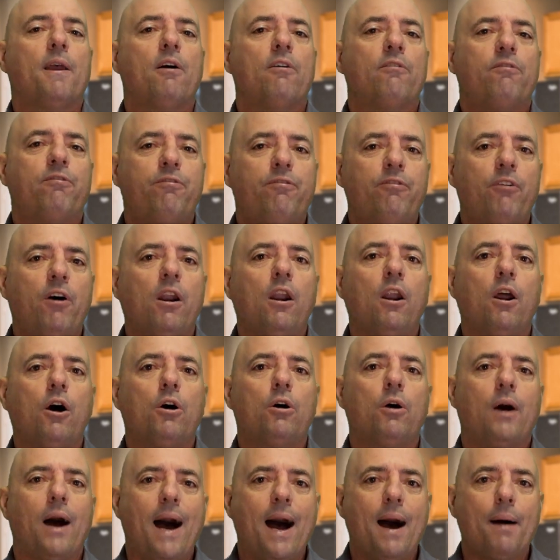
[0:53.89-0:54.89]

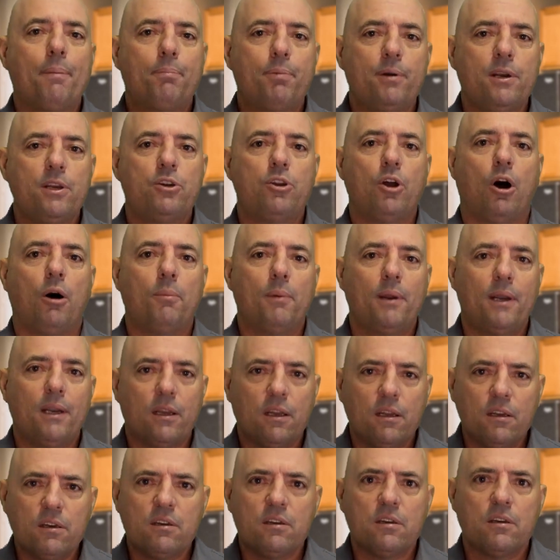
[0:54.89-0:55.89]
follow our
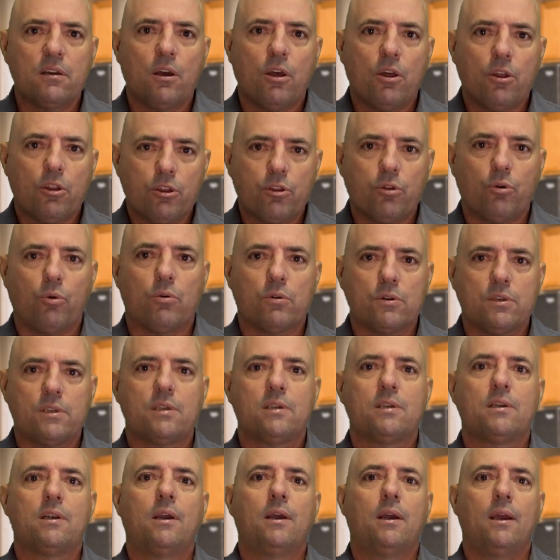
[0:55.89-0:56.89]
predominant
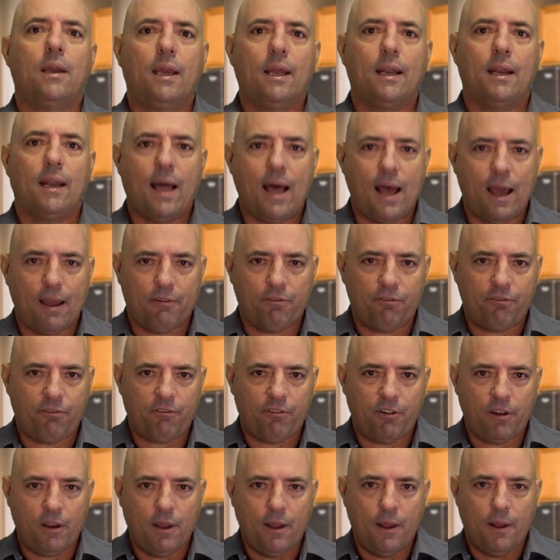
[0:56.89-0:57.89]
thoughts in life.